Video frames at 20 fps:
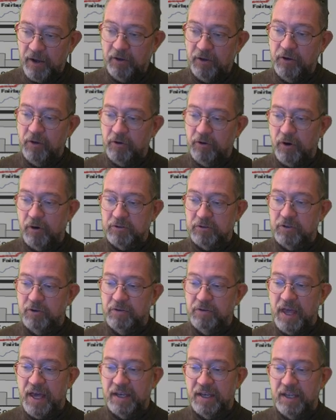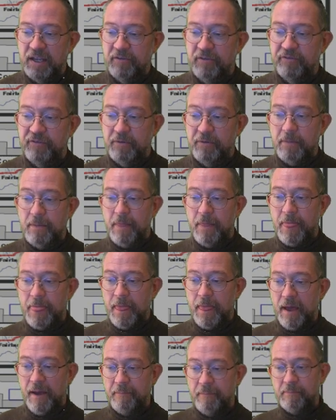Note also that if
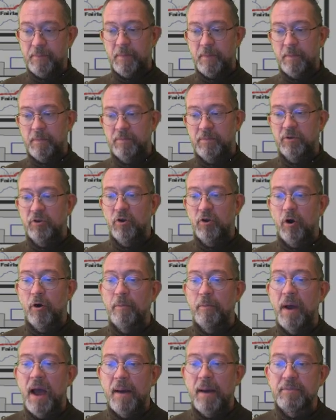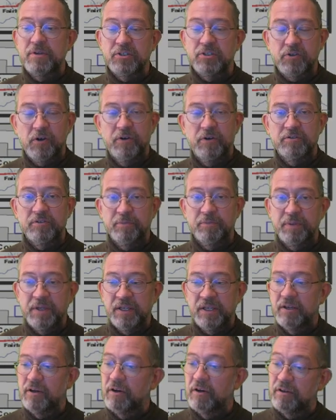your map is going to
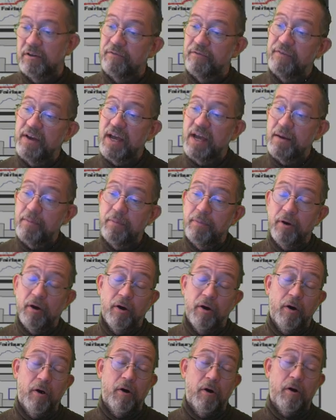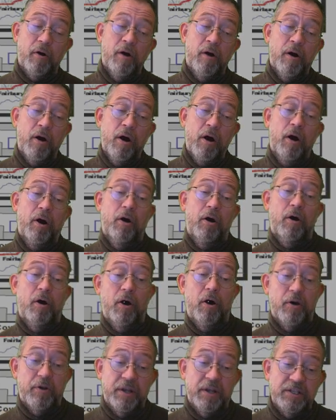be on the web or
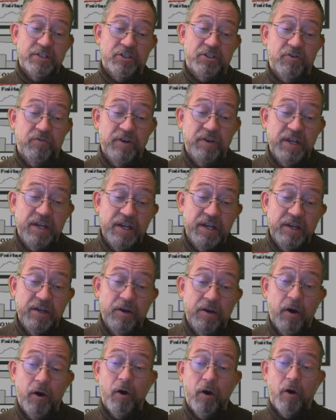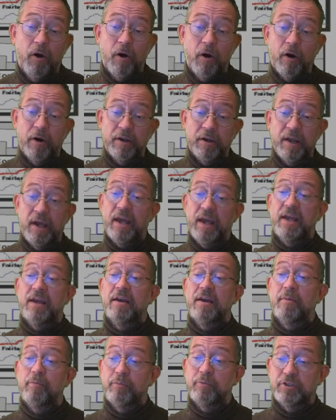on a screen or on a
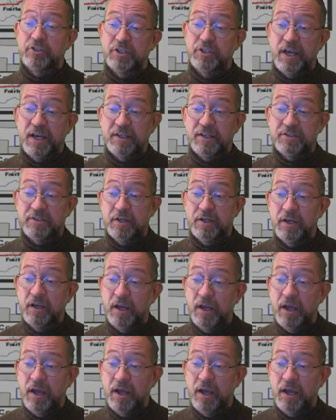projector,